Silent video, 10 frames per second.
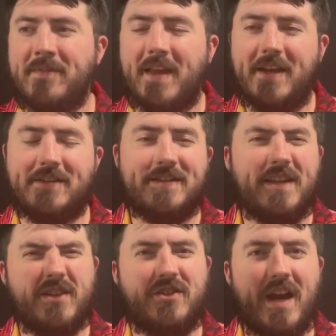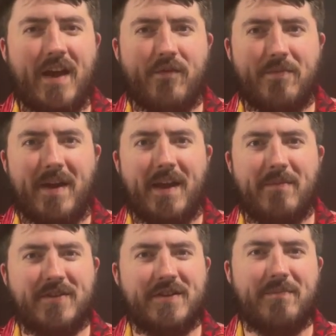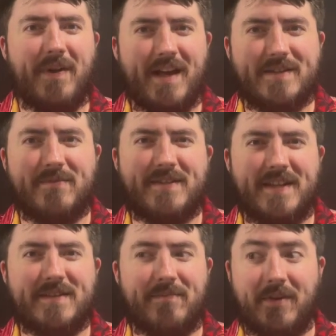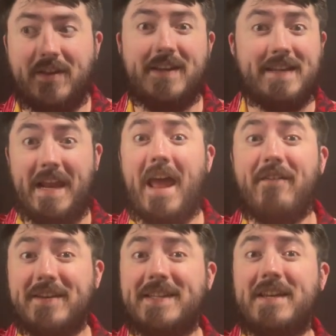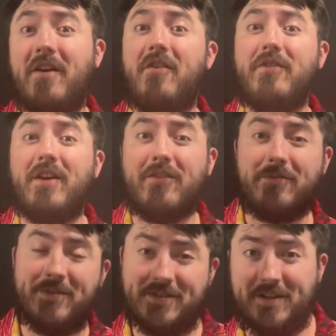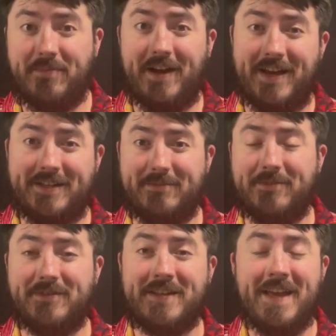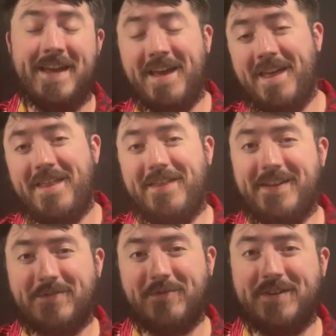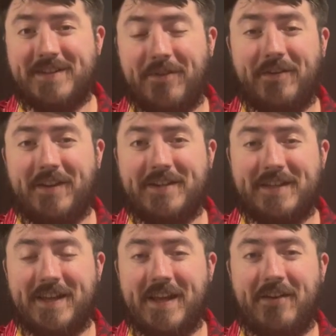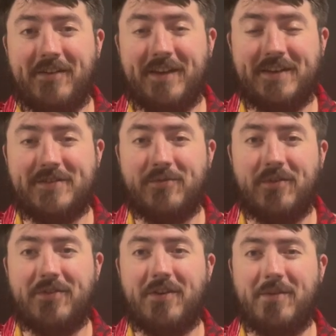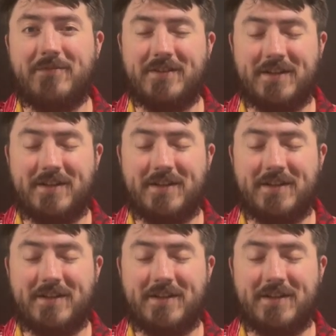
didn't jive with my Mission Impossible sensibilities. And having seen all the other Mission Impossibles, this one is definitely sticking out like a sore thumb, just